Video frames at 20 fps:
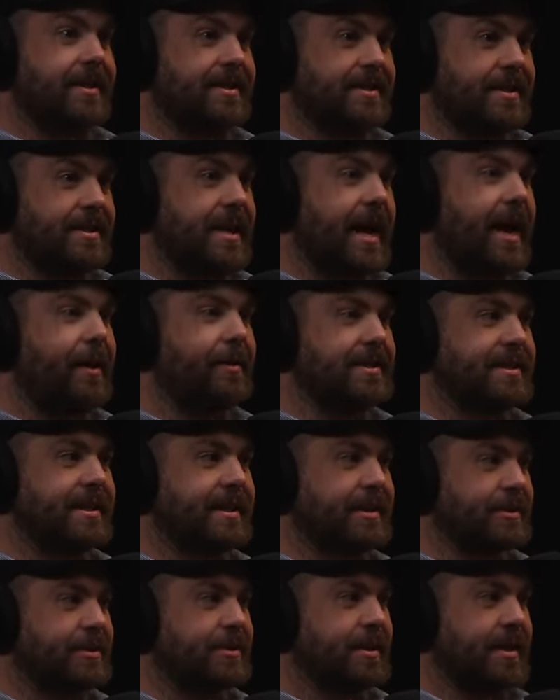It's a now. It's
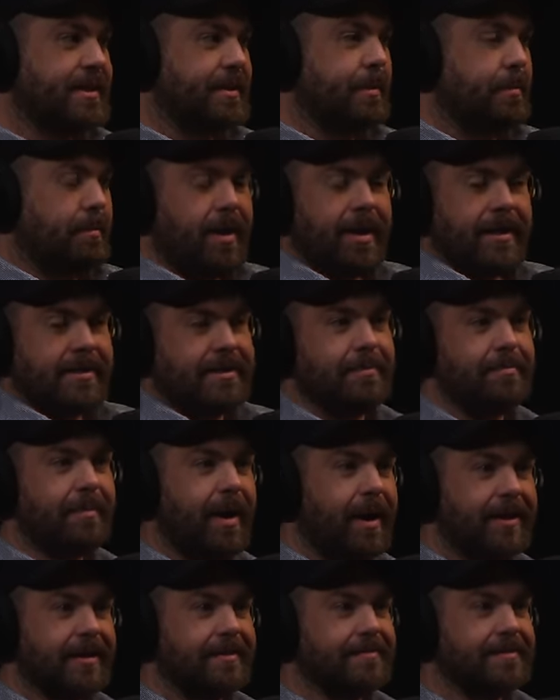like a it's a it's a
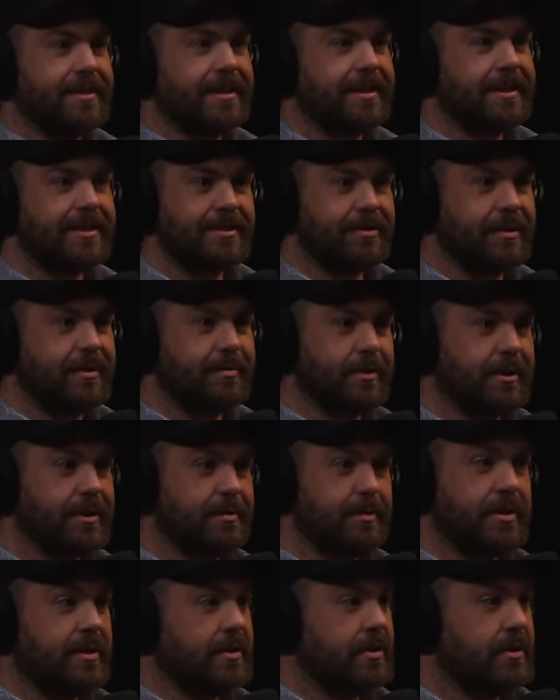marker for the history books
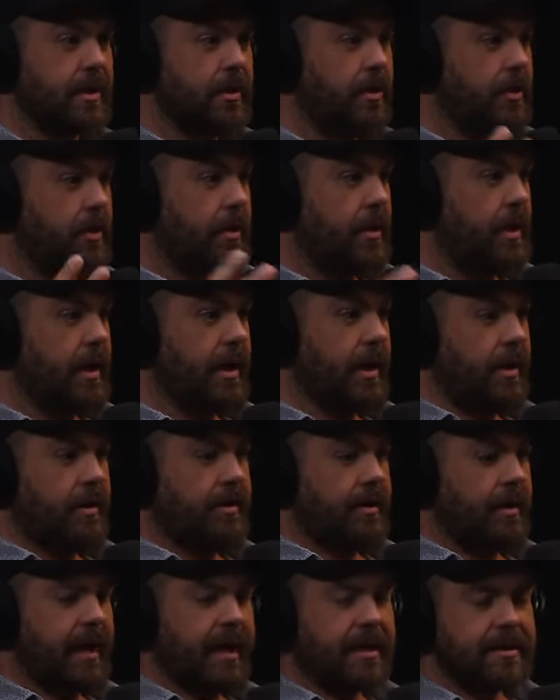because it,
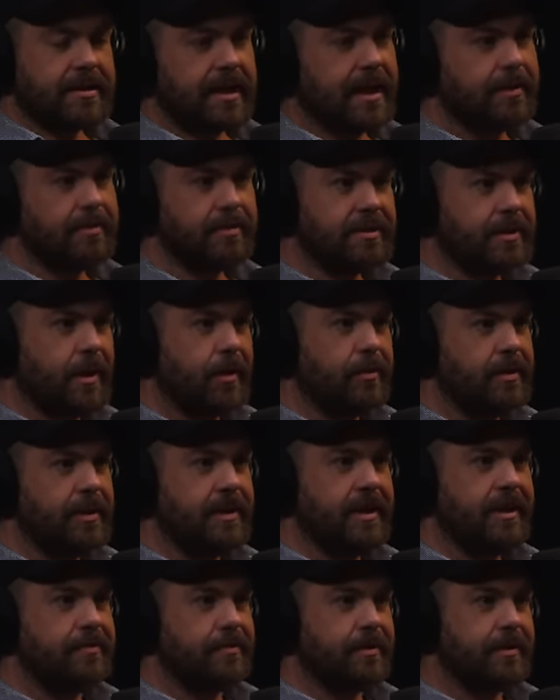the landscape is
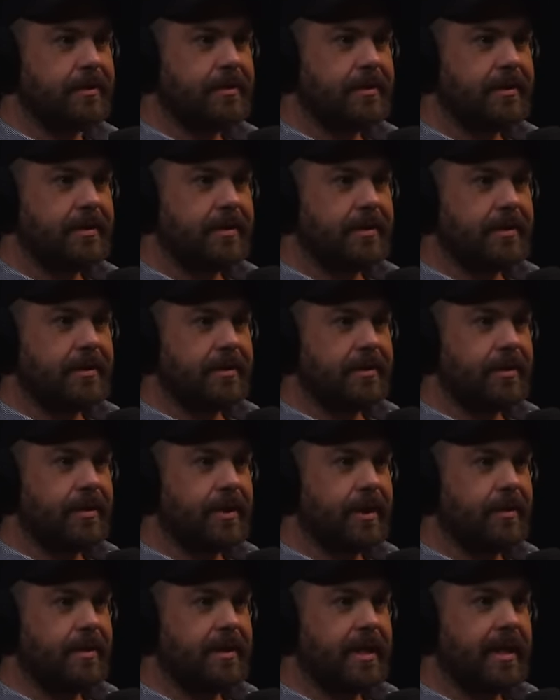totally different. Yeah. You
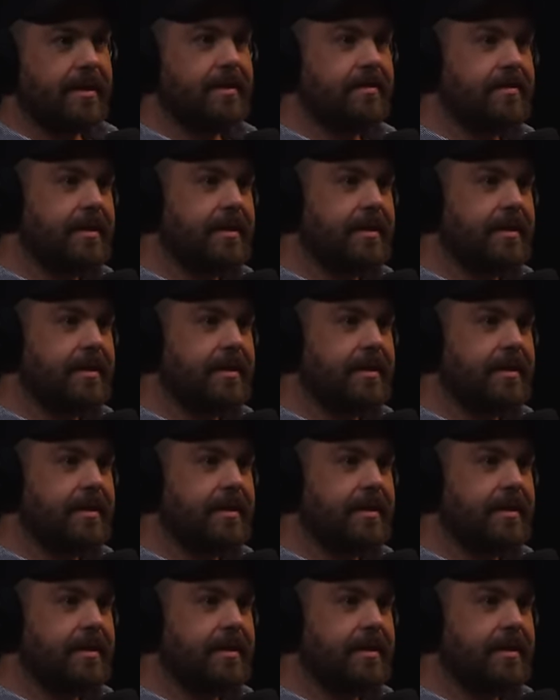know, and and the